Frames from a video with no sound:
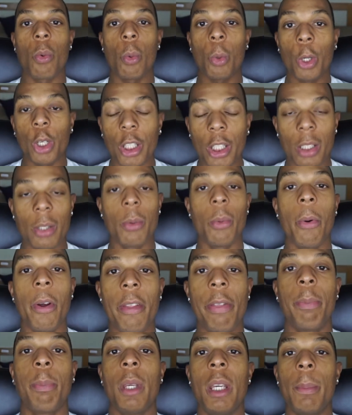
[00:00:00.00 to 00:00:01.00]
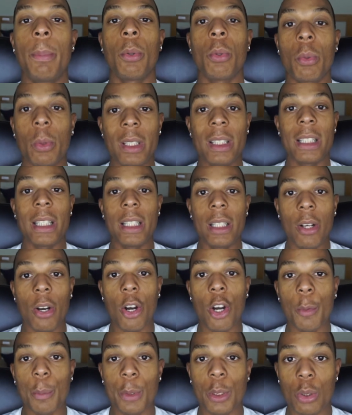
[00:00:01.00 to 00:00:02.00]
Working with people within the
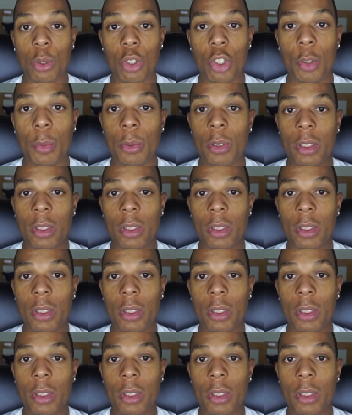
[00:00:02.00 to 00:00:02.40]
Army is horrible.